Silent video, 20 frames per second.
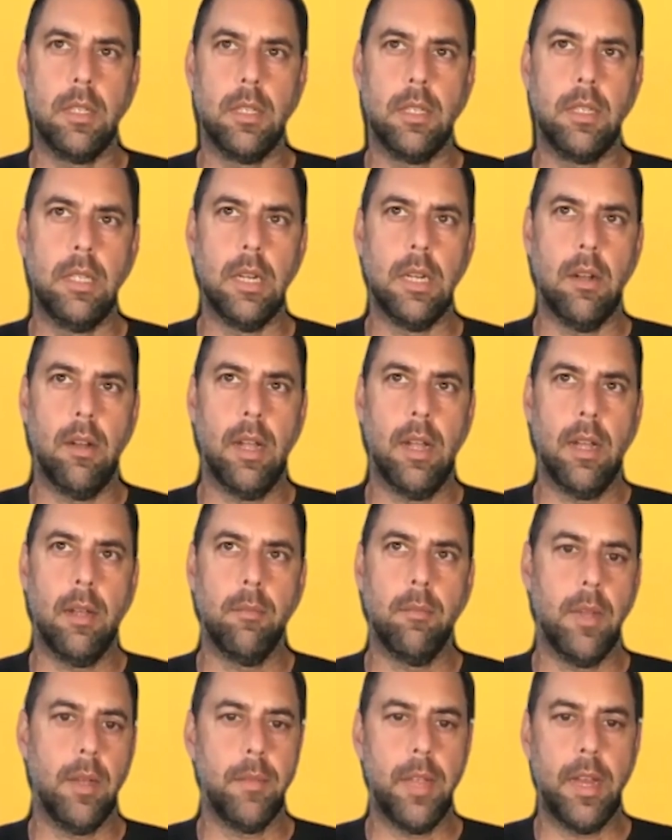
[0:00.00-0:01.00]

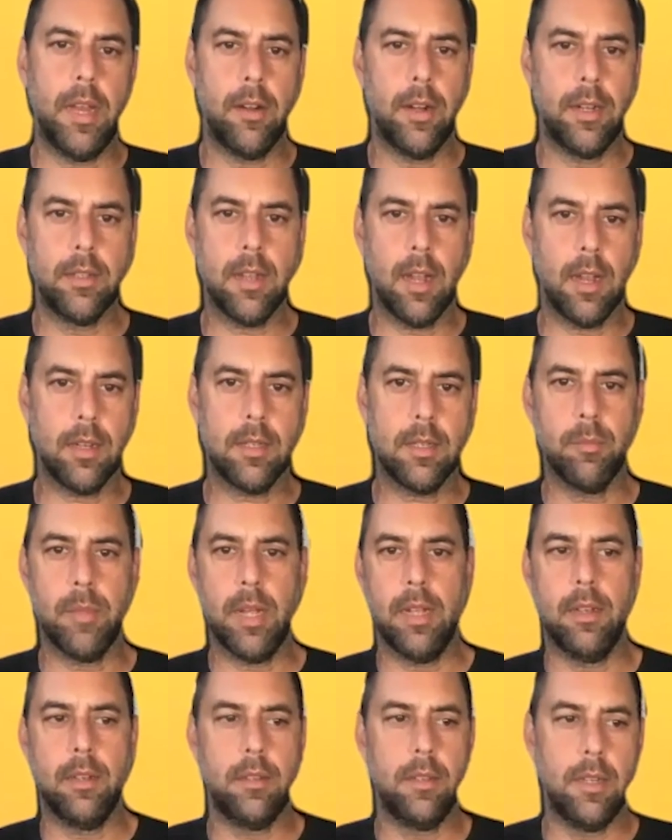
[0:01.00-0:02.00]
hearing talks
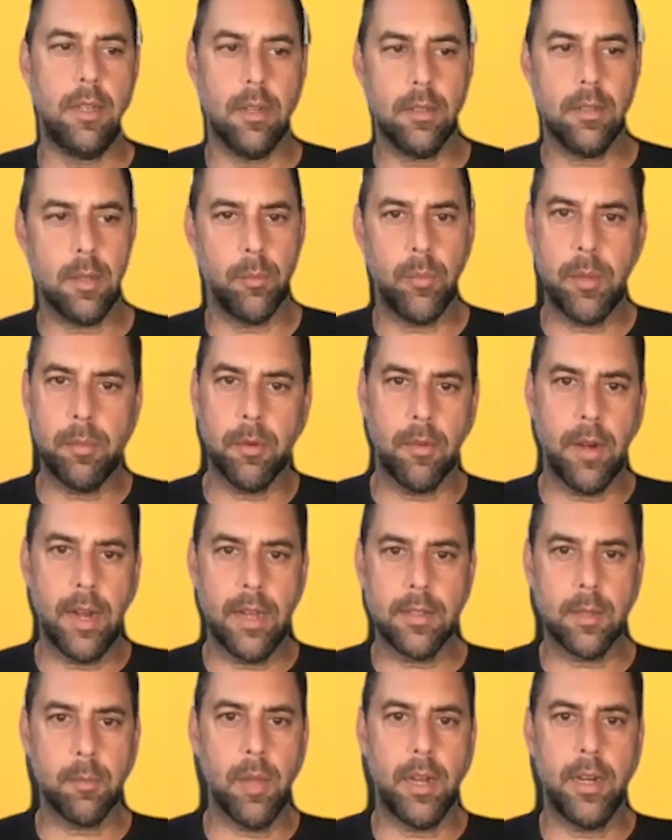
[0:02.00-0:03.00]
about some people
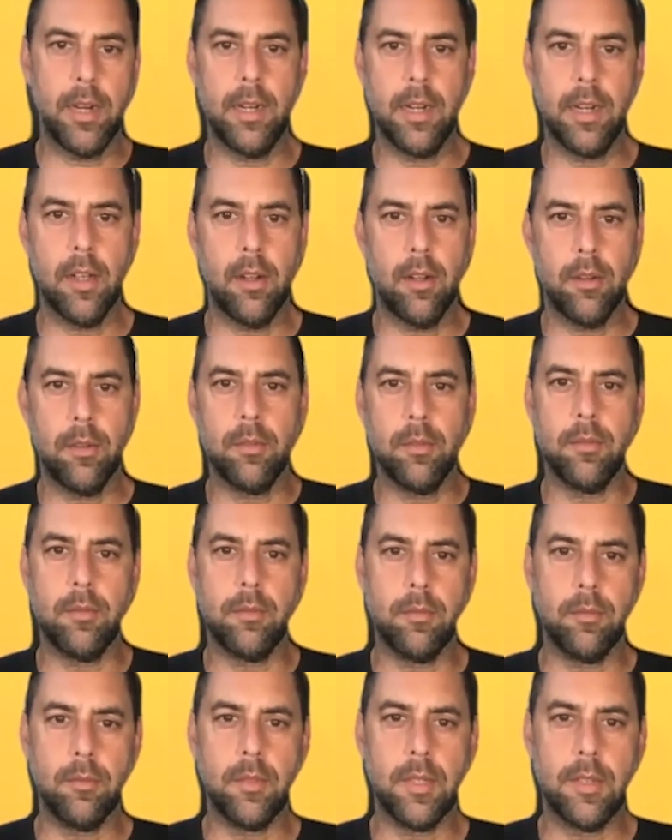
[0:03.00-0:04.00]
raising money to
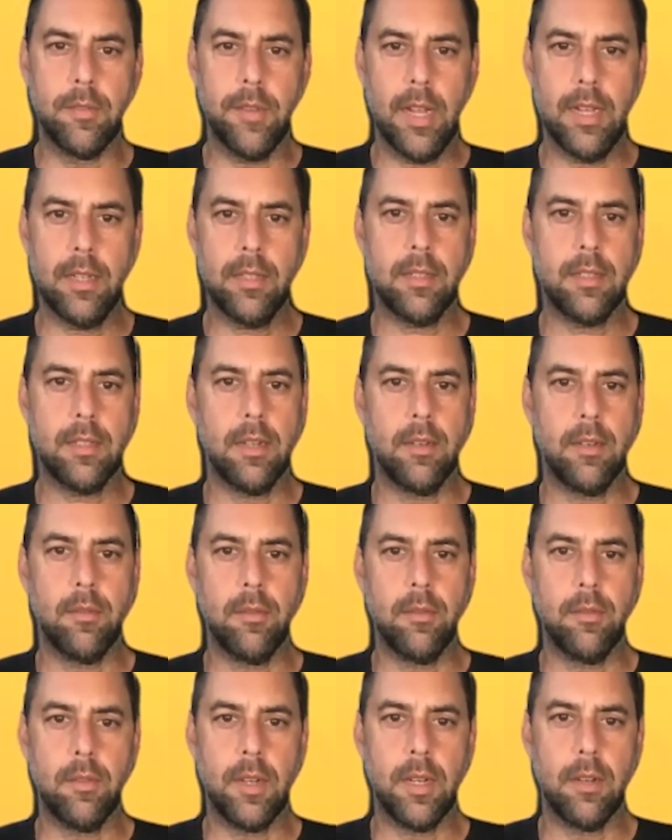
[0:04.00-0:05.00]
go invest
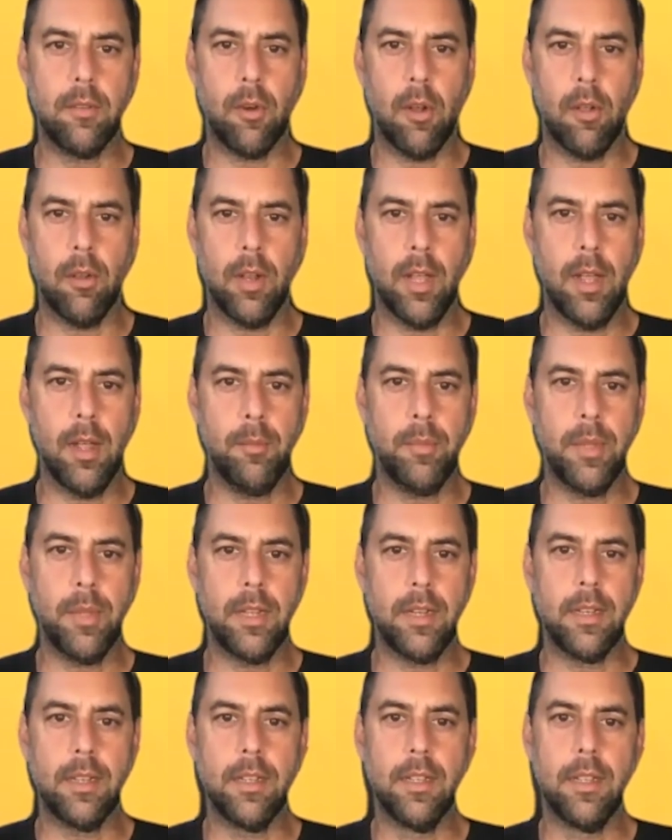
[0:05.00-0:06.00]
and roll up,
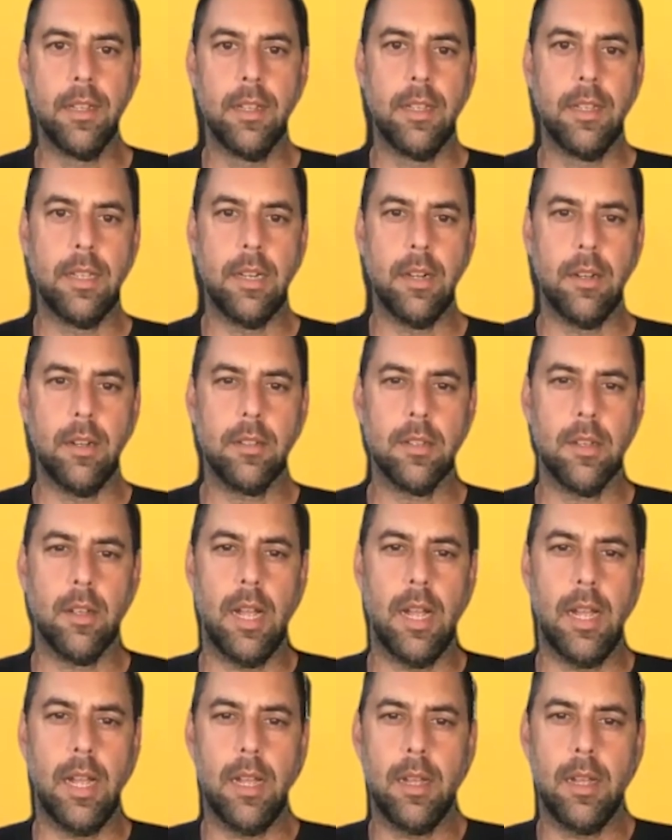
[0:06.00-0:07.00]
and
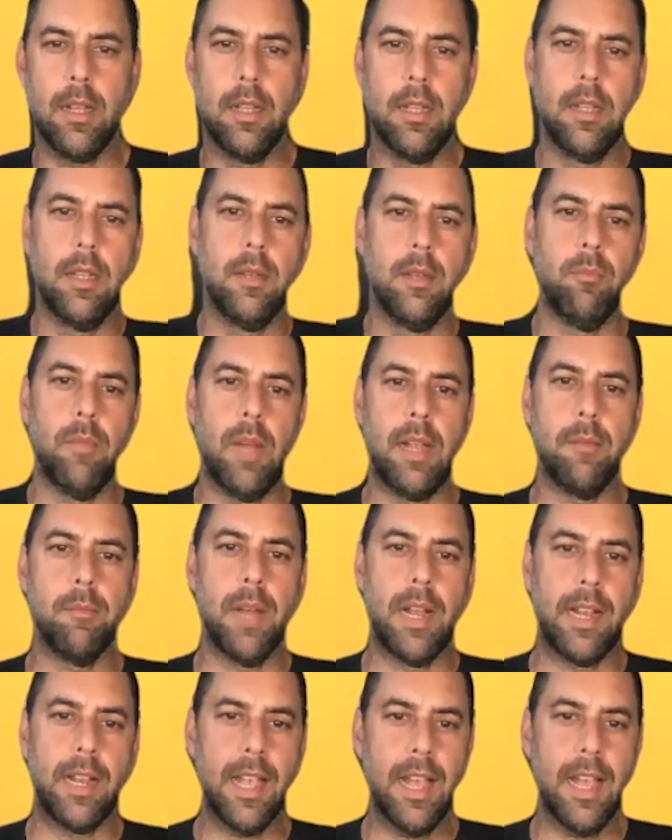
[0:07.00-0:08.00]
so
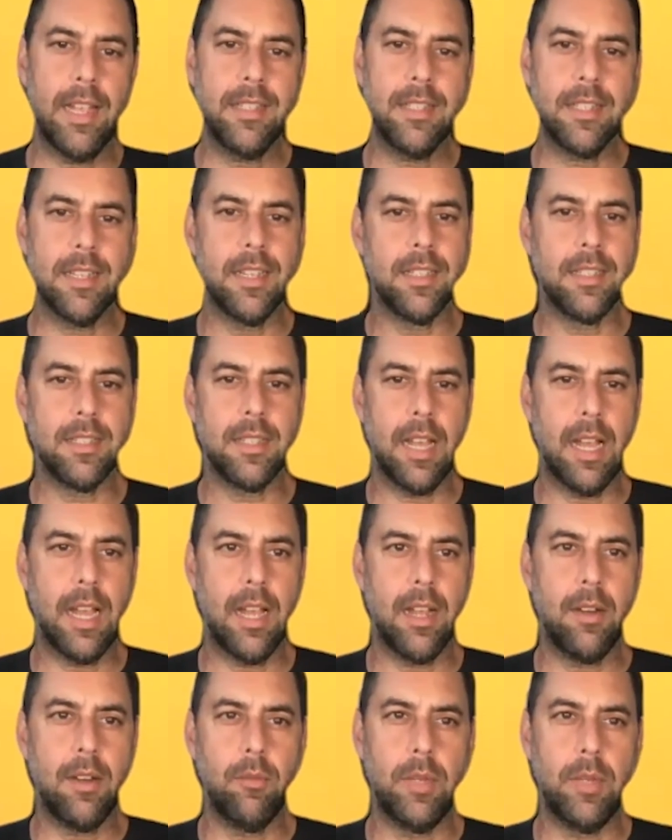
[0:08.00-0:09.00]
my guess is
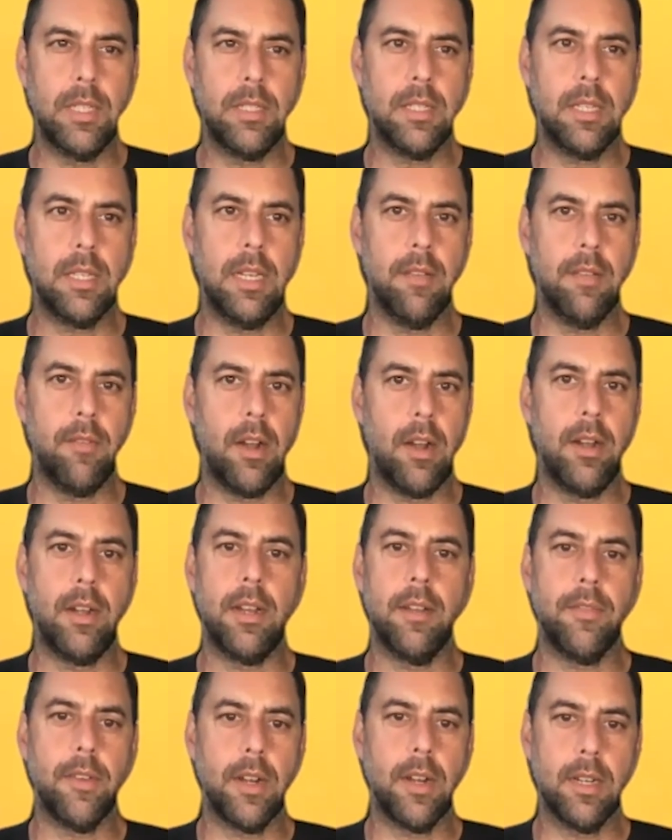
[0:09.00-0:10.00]
that we see a very
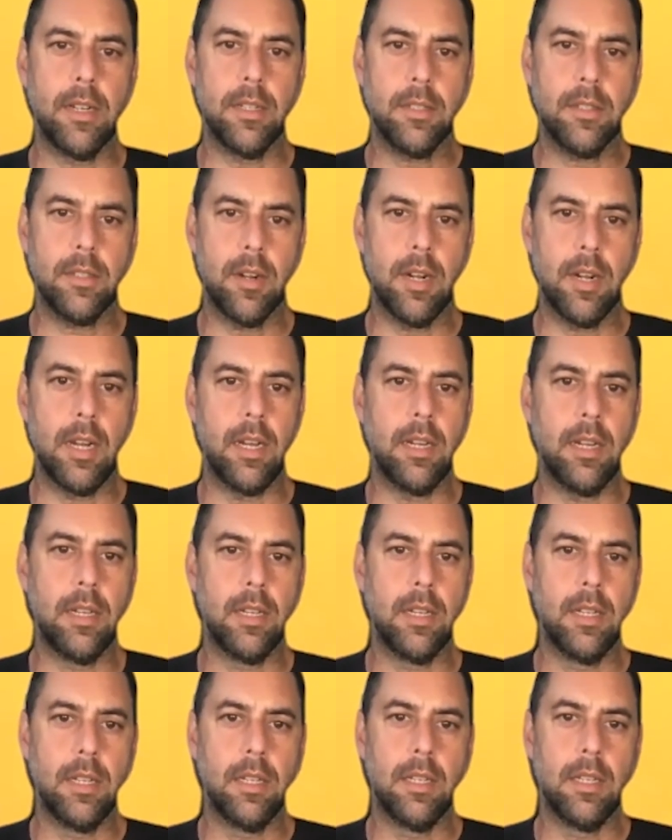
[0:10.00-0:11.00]
different industry
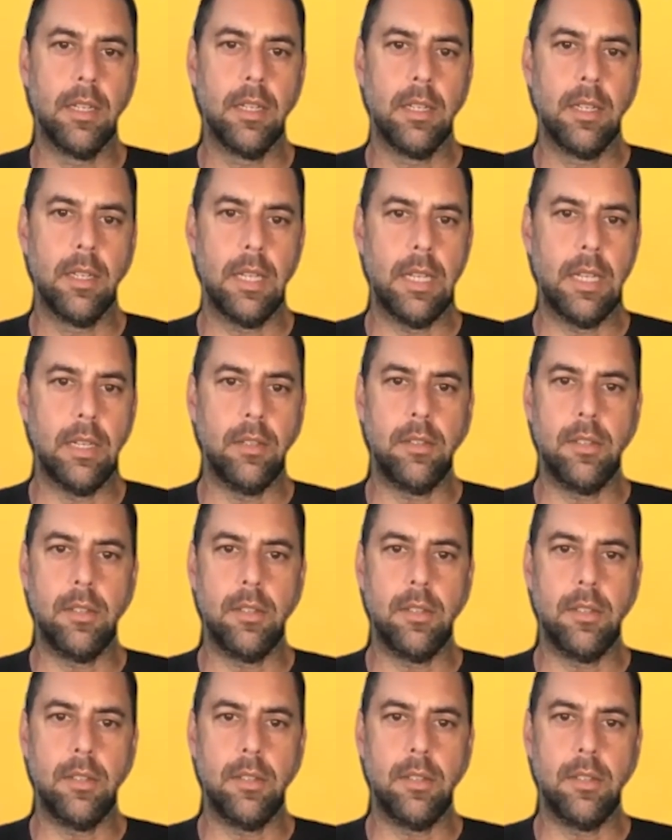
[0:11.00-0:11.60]
in